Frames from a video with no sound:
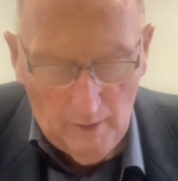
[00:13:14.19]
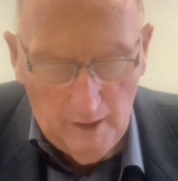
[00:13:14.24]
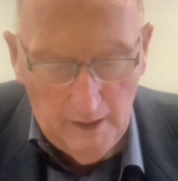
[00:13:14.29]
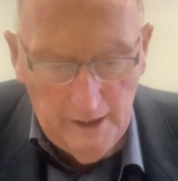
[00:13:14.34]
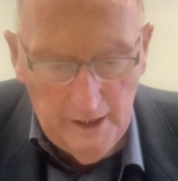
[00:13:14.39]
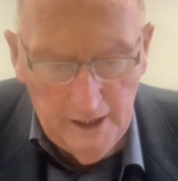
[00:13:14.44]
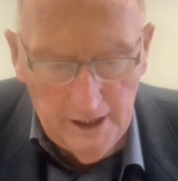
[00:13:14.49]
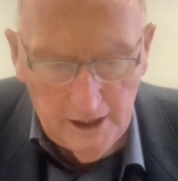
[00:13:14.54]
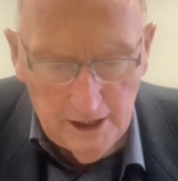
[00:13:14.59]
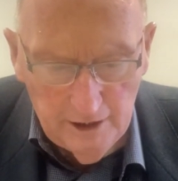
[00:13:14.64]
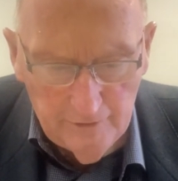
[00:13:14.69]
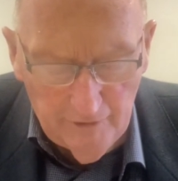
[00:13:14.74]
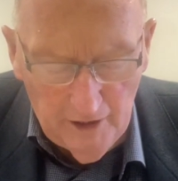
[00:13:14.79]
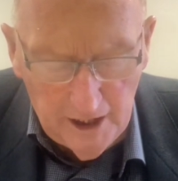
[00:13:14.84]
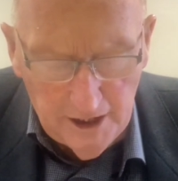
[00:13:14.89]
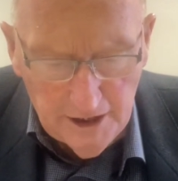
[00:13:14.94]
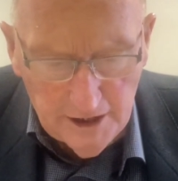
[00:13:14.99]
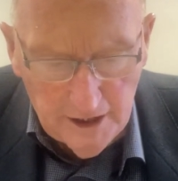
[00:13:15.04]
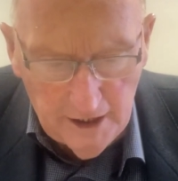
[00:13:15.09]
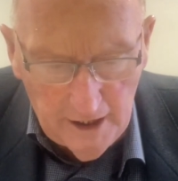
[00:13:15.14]
Each of
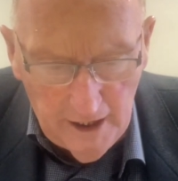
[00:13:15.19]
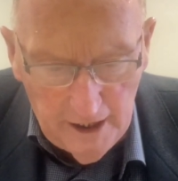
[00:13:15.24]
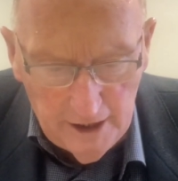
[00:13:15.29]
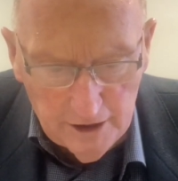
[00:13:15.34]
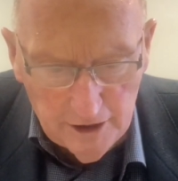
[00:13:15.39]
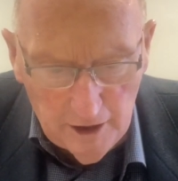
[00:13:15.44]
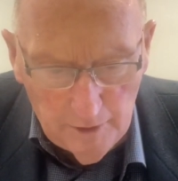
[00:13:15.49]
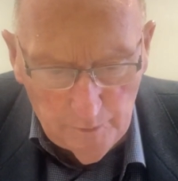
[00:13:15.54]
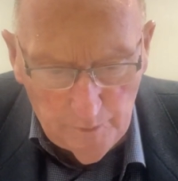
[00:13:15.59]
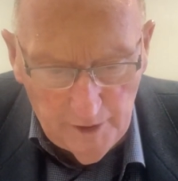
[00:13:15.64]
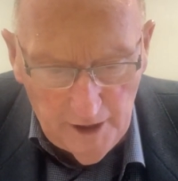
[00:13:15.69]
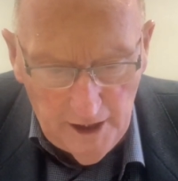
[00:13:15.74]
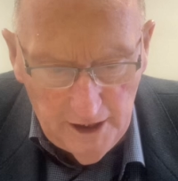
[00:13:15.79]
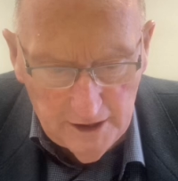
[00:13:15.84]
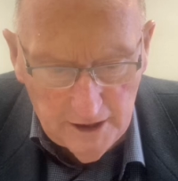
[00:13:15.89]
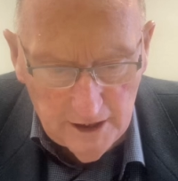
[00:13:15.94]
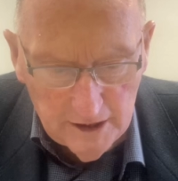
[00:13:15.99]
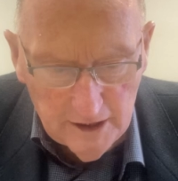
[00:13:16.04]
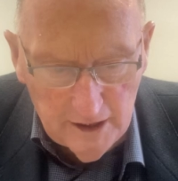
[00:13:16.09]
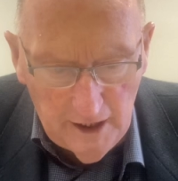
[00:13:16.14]
us is to please
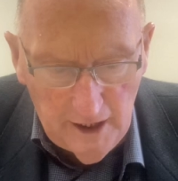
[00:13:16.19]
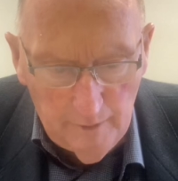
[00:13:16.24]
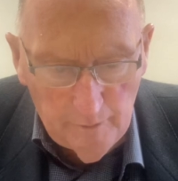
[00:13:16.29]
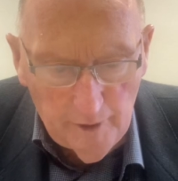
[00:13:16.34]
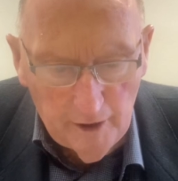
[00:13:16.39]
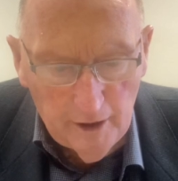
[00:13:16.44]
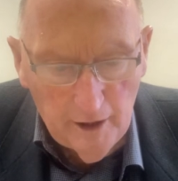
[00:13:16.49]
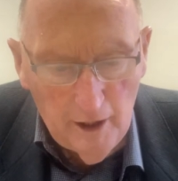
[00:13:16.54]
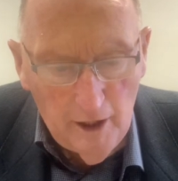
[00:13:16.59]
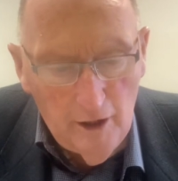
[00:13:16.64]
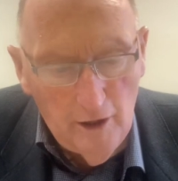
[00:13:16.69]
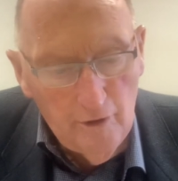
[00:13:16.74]
his neighbour